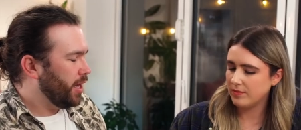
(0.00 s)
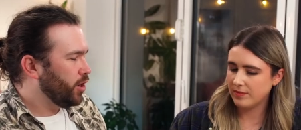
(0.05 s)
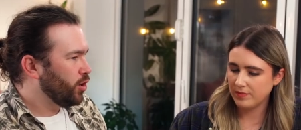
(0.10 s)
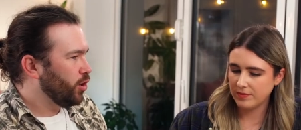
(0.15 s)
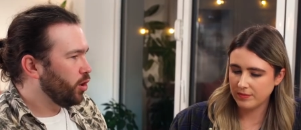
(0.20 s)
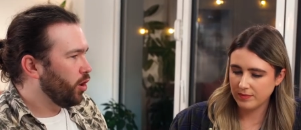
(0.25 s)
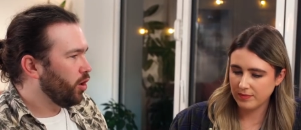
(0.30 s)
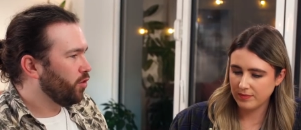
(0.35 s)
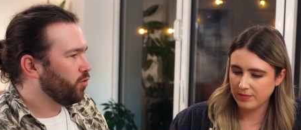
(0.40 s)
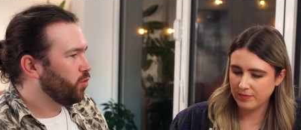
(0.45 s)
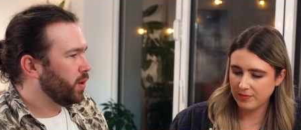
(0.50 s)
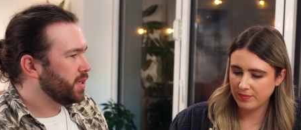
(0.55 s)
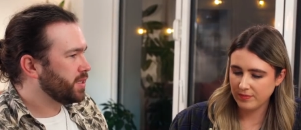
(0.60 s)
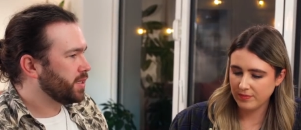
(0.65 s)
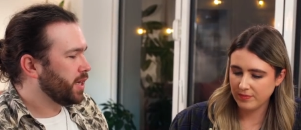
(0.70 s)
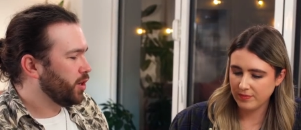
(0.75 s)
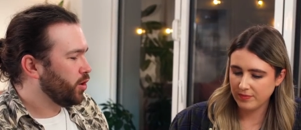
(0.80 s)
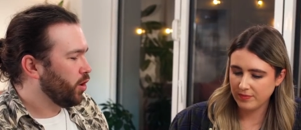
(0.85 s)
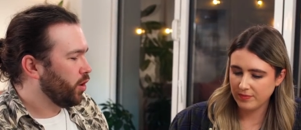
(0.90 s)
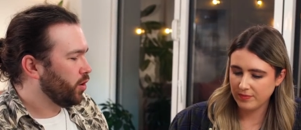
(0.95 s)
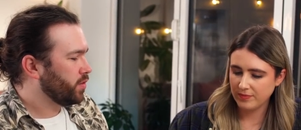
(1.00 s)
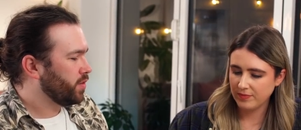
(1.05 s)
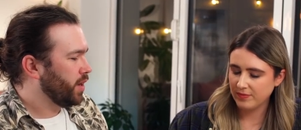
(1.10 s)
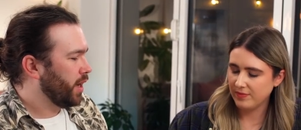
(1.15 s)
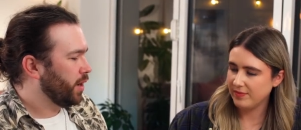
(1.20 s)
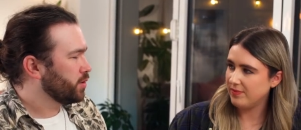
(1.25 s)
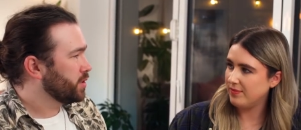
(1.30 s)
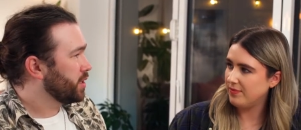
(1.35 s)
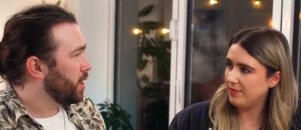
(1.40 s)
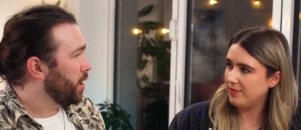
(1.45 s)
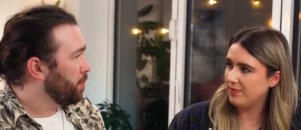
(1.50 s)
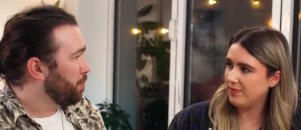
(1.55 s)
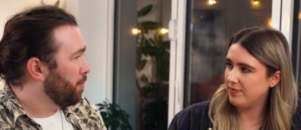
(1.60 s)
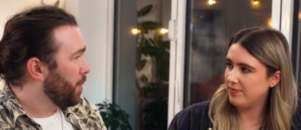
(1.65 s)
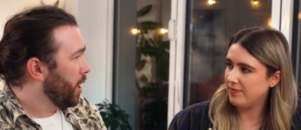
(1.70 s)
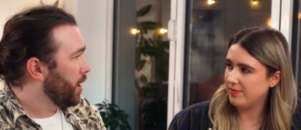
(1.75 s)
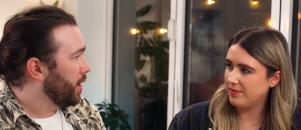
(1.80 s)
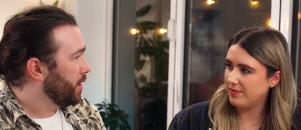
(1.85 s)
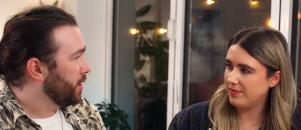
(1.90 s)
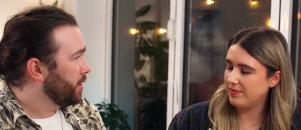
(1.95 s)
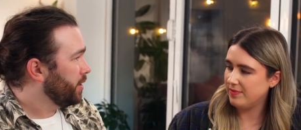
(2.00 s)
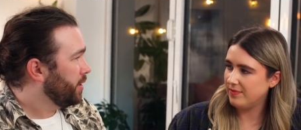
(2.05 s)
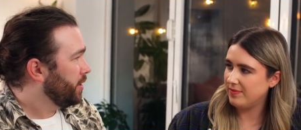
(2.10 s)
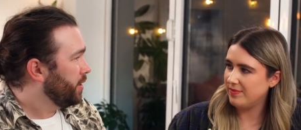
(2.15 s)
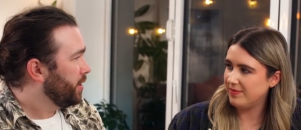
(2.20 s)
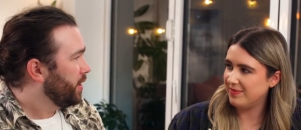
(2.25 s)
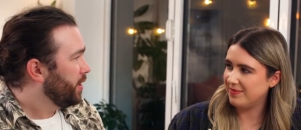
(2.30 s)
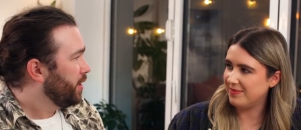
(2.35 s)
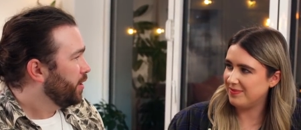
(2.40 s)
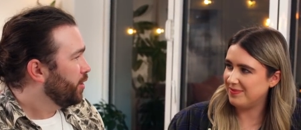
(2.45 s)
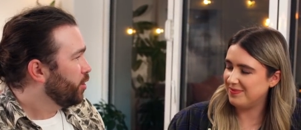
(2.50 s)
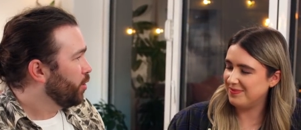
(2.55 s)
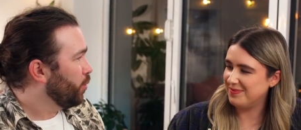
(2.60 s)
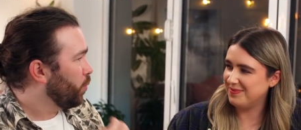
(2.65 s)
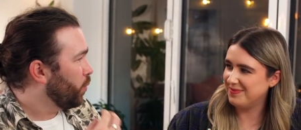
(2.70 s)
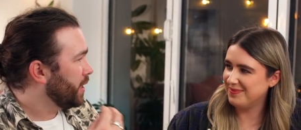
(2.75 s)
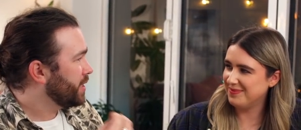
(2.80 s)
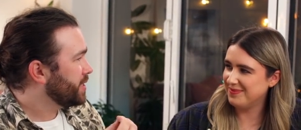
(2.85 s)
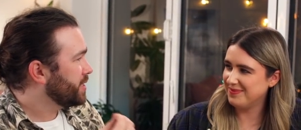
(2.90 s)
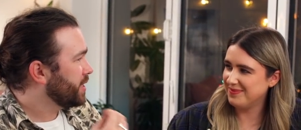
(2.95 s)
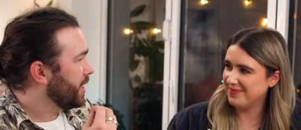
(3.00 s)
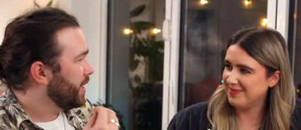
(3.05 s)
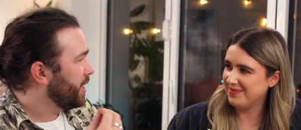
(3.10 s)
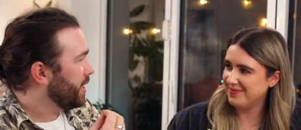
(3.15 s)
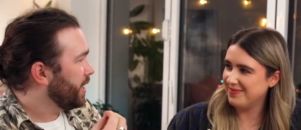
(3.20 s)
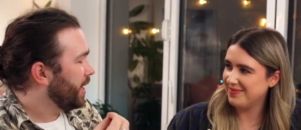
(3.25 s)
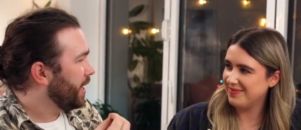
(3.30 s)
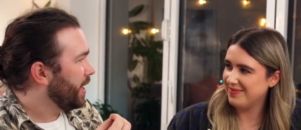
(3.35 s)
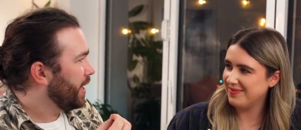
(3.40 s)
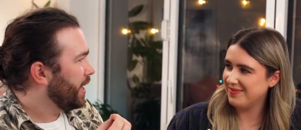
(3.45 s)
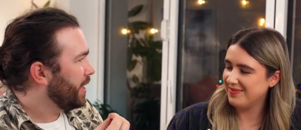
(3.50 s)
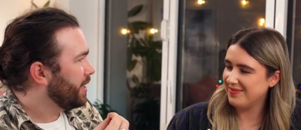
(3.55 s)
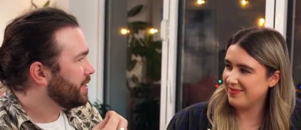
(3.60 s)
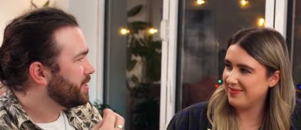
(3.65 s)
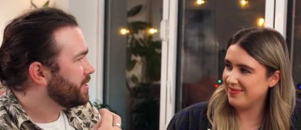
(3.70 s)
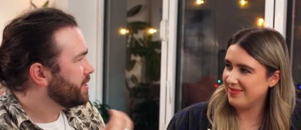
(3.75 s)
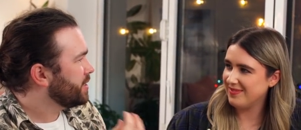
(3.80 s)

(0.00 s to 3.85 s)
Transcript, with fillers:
Speaker 1: In a lot of whiskey cocktails like mine, mm-hmm. the whiskey is